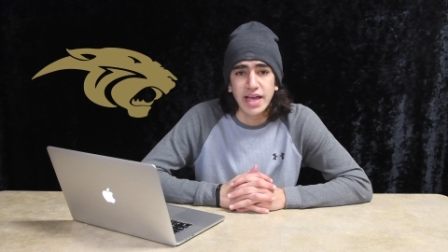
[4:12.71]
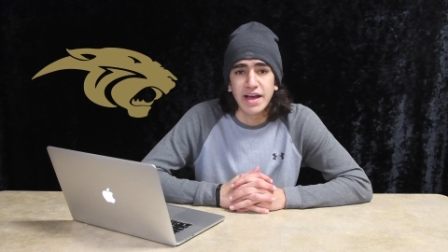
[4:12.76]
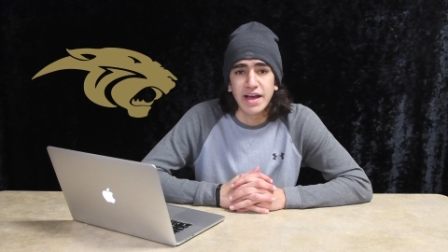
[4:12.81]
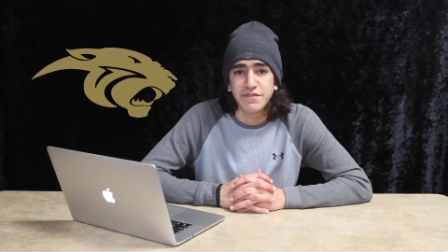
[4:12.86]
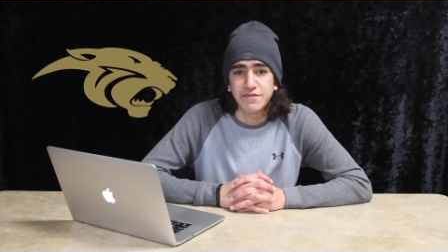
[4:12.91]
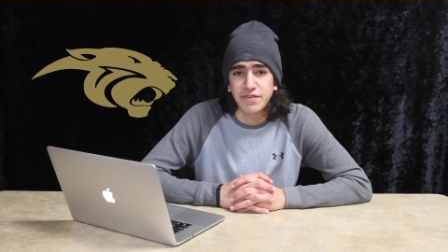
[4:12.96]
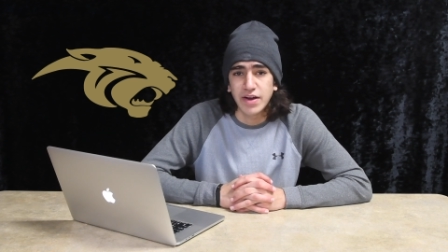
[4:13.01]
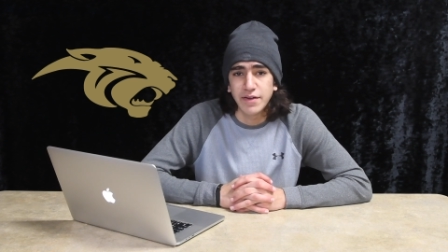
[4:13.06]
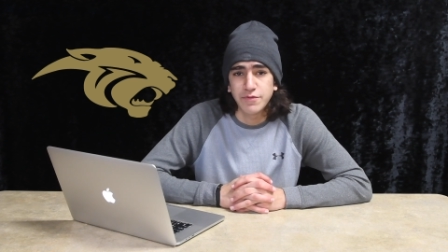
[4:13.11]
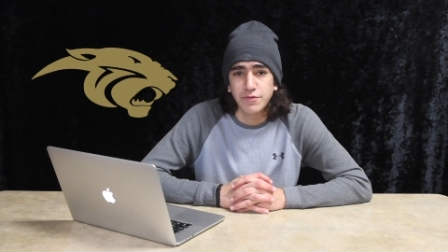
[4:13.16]

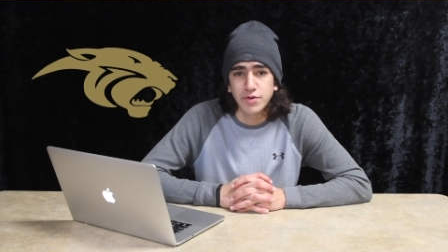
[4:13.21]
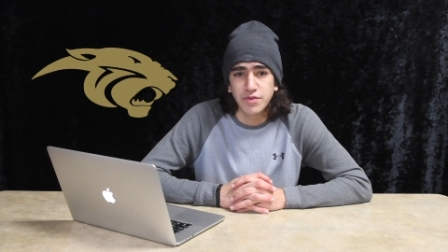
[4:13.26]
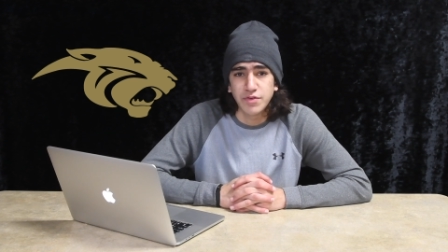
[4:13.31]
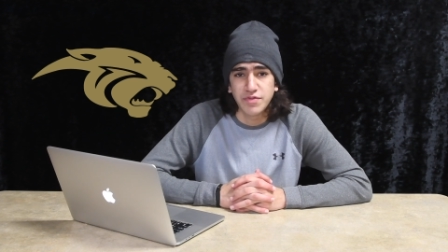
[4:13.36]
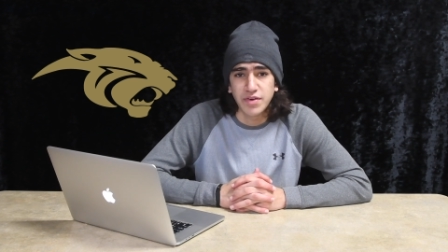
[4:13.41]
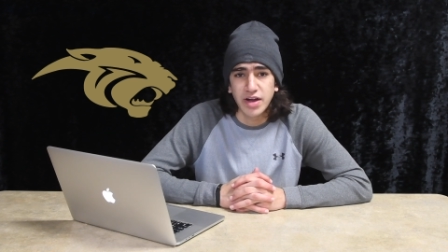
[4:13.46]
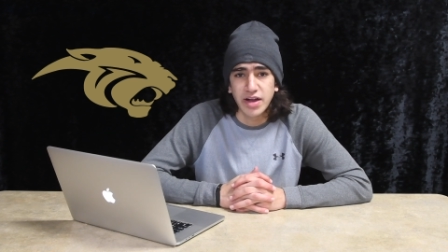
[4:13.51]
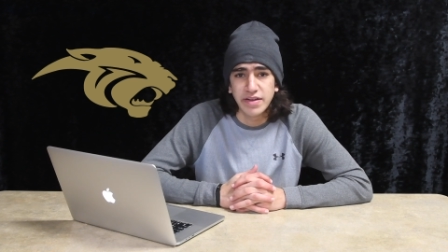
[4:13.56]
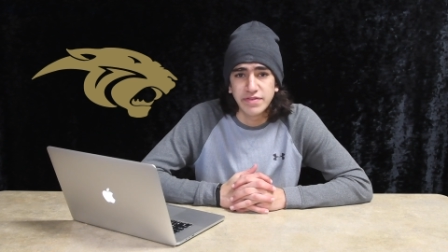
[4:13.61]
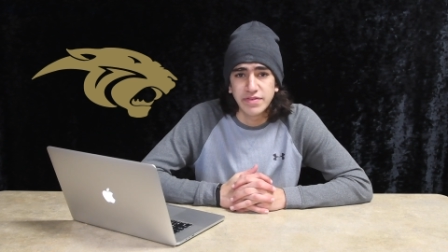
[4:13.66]
at
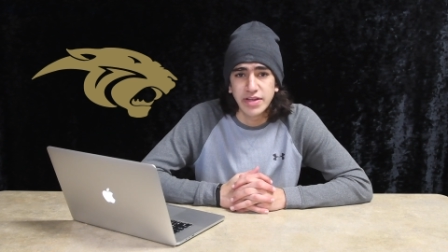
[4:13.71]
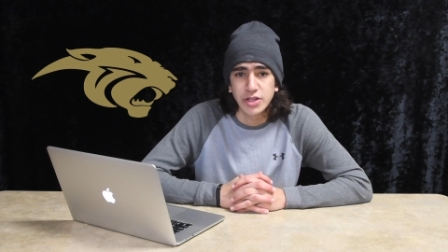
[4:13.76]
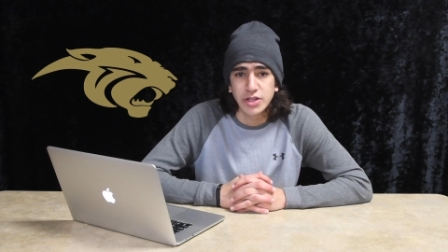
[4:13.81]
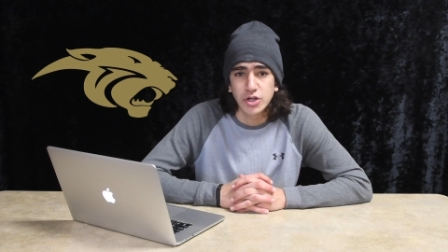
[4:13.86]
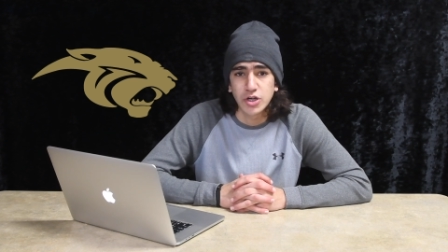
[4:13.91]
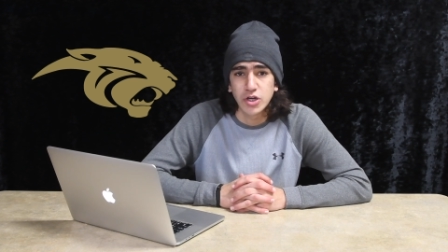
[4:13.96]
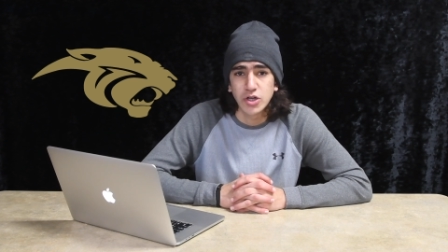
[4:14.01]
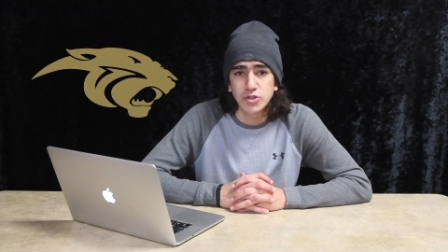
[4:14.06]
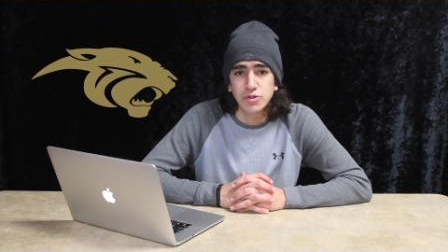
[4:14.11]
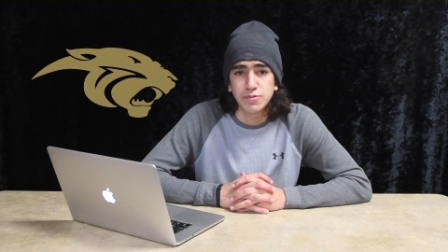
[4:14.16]
5.45 and the
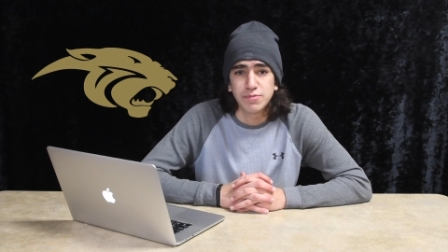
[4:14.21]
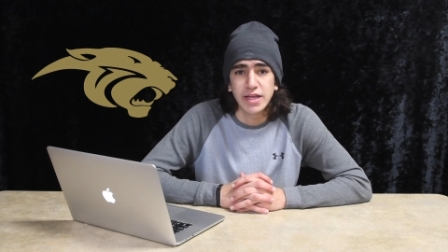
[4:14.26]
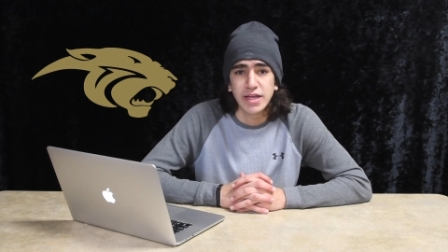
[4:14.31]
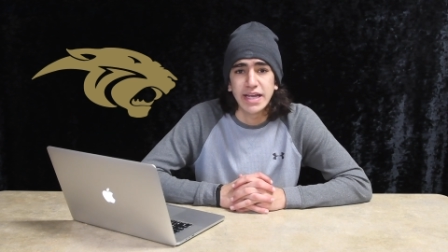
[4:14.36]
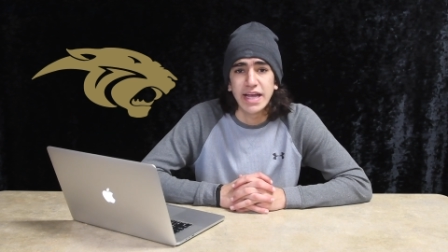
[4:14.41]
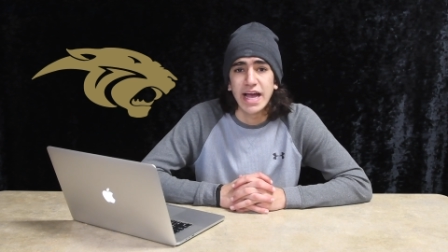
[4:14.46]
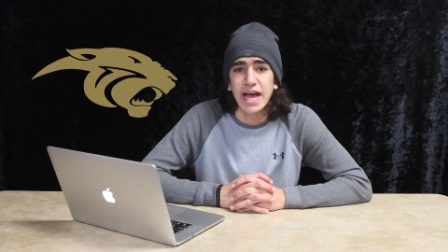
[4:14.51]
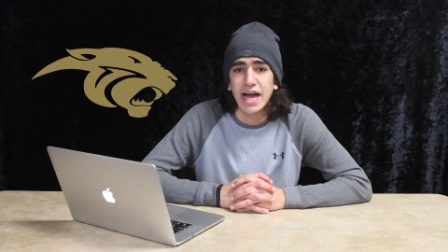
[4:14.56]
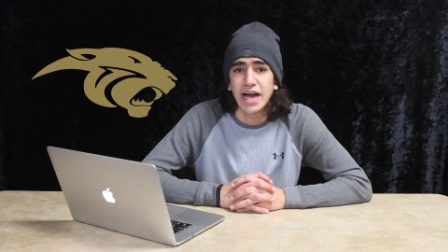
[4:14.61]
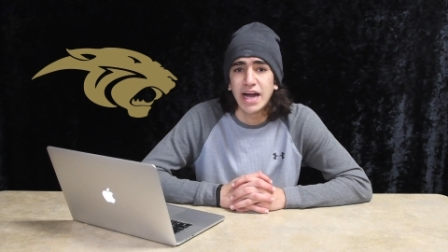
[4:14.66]
girls will
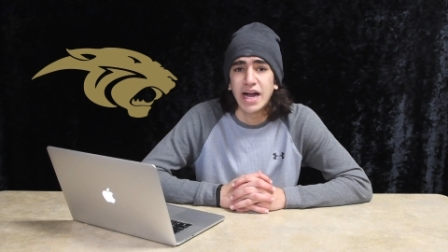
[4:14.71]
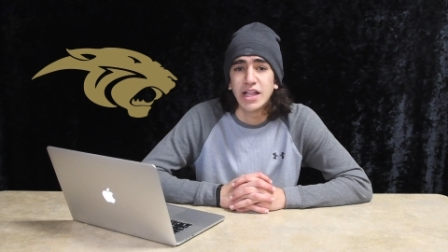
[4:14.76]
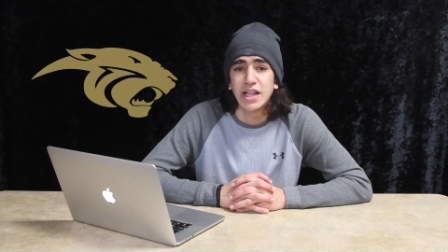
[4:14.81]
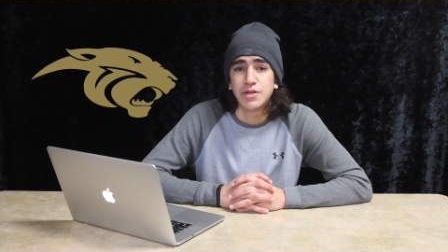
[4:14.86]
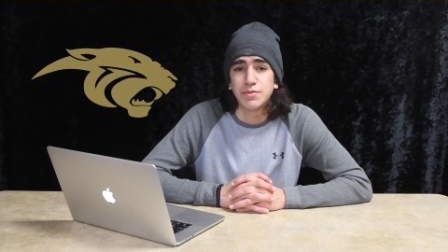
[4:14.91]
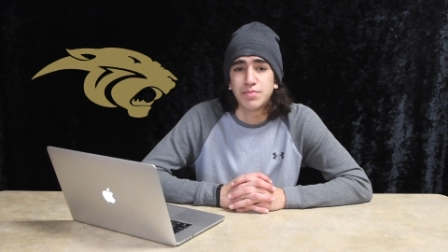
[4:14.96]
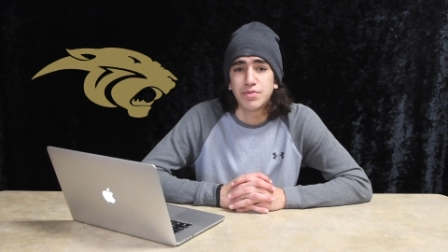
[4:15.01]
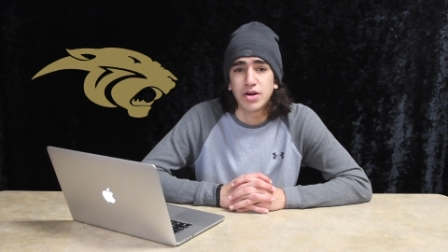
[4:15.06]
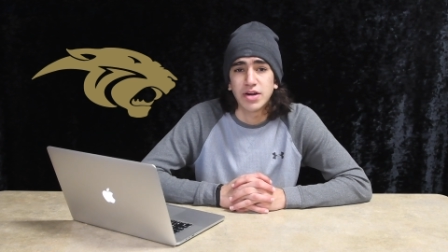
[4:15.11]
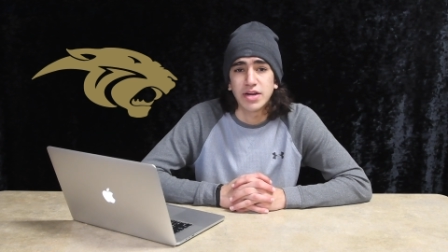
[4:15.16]
play at
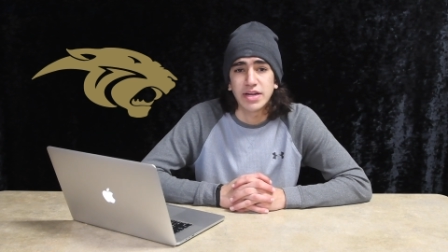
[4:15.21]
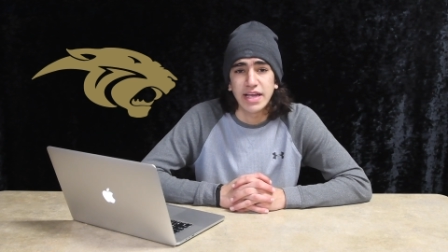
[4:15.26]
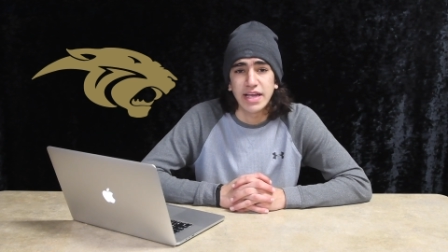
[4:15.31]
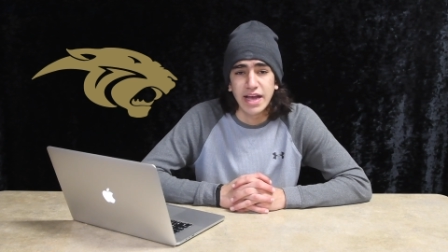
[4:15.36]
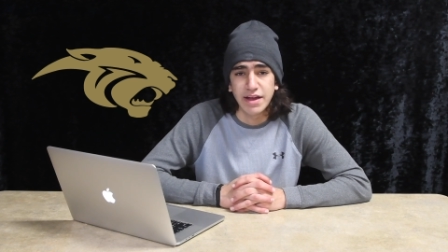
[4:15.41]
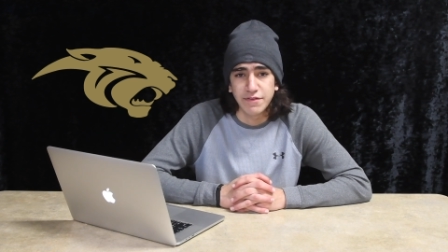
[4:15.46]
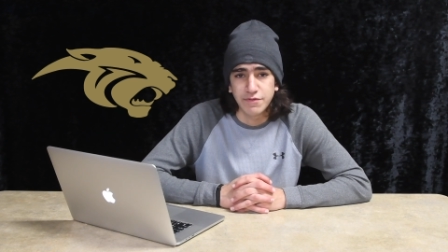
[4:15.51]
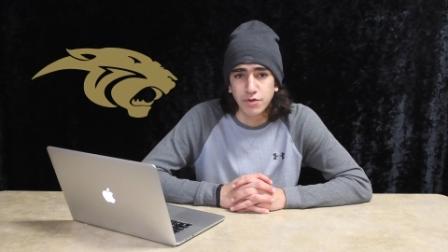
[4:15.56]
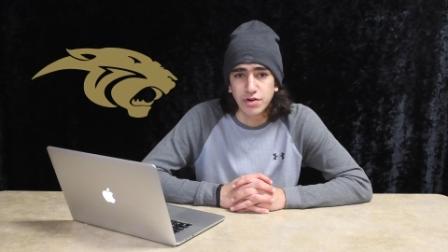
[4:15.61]
Highland Park at